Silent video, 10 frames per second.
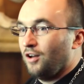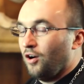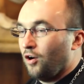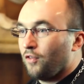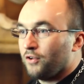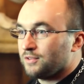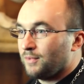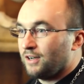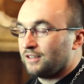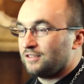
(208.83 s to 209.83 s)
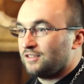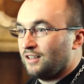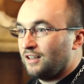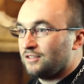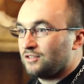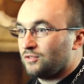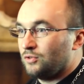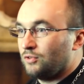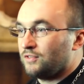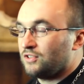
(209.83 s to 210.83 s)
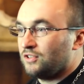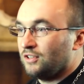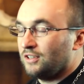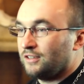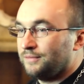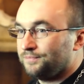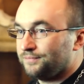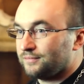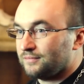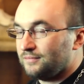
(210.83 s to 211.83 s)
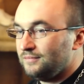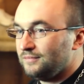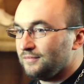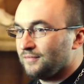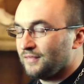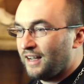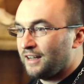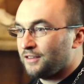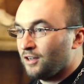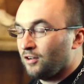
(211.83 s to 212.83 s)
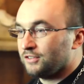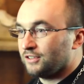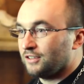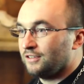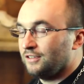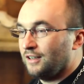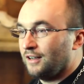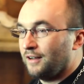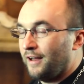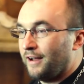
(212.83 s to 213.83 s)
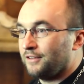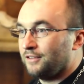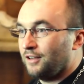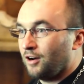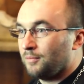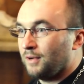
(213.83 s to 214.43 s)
all those American saints who have stood at the altar at our